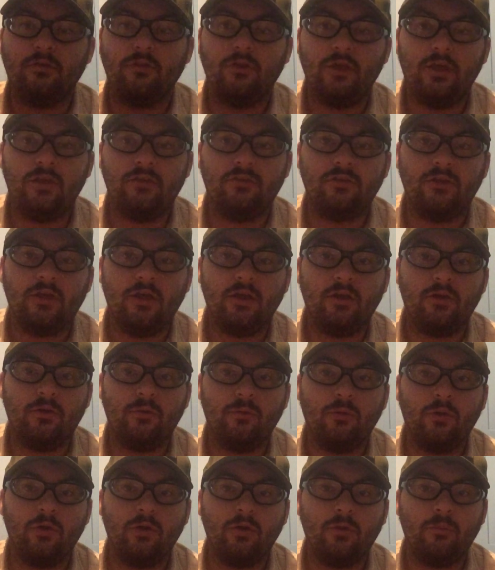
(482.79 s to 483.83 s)
so that's not
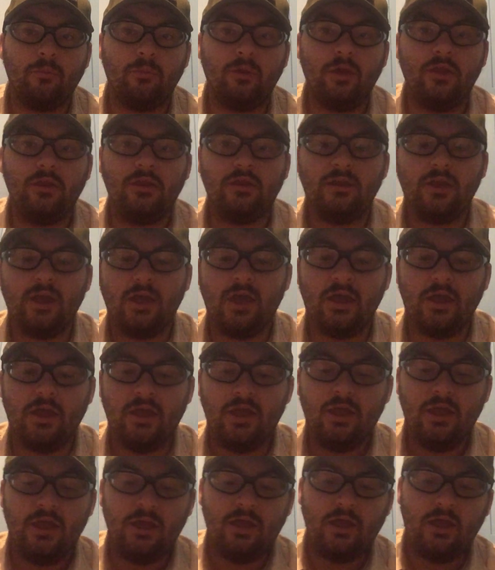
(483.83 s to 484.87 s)
going to work, but
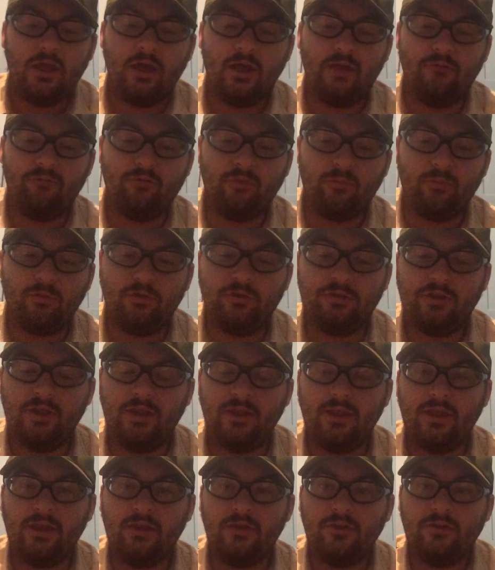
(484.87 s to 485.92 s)
I'll have to print
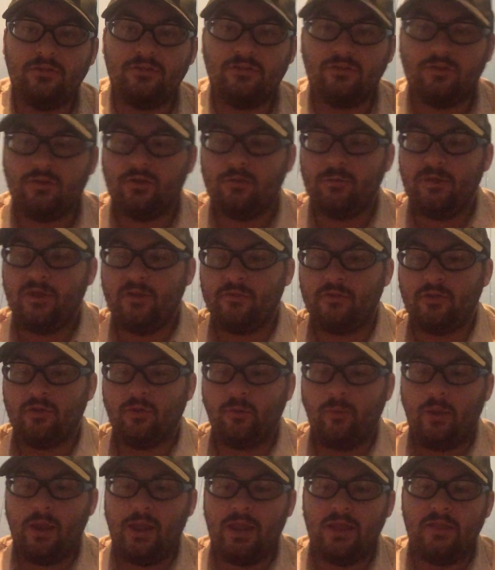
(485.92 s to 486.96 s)
that later, is going to be on the
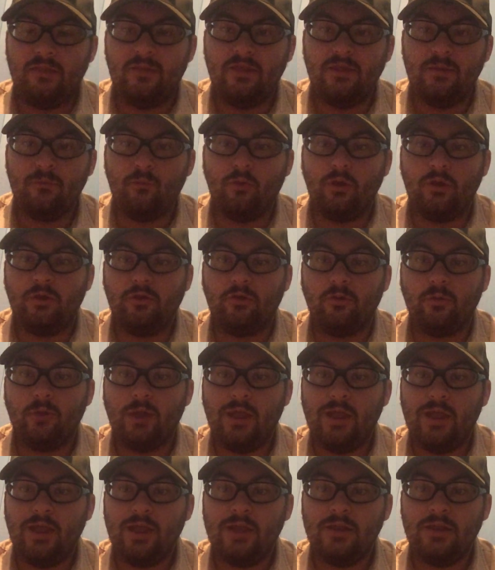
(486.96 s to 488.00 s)
Garand, the M1
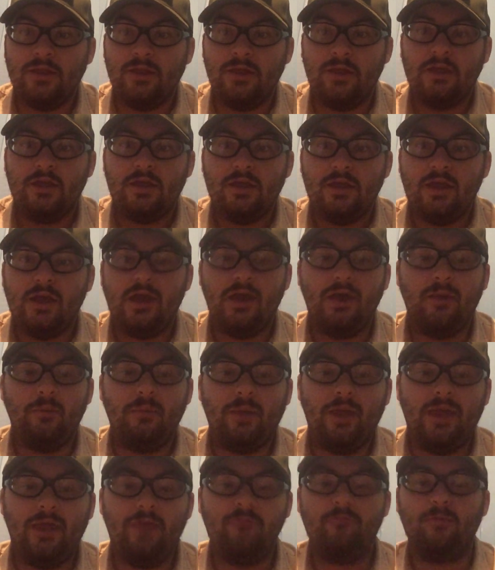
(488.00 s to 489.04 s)
Garand.
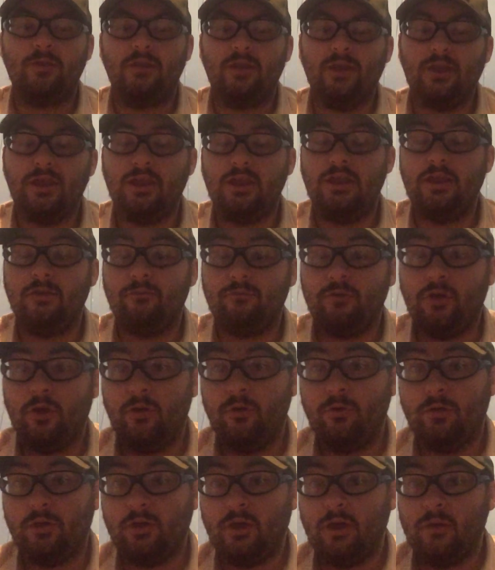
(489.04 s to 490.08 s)
I have been lucky enough to
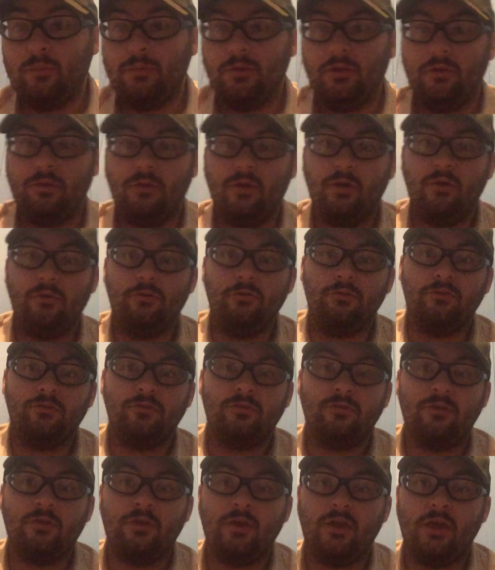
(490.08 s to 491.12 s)
own a couple of
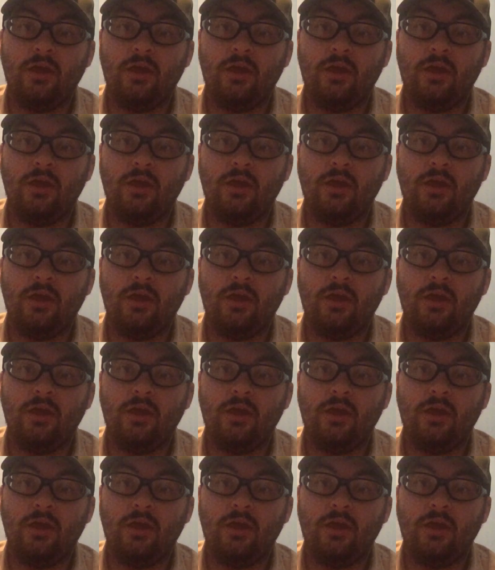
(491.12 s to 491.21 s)
those.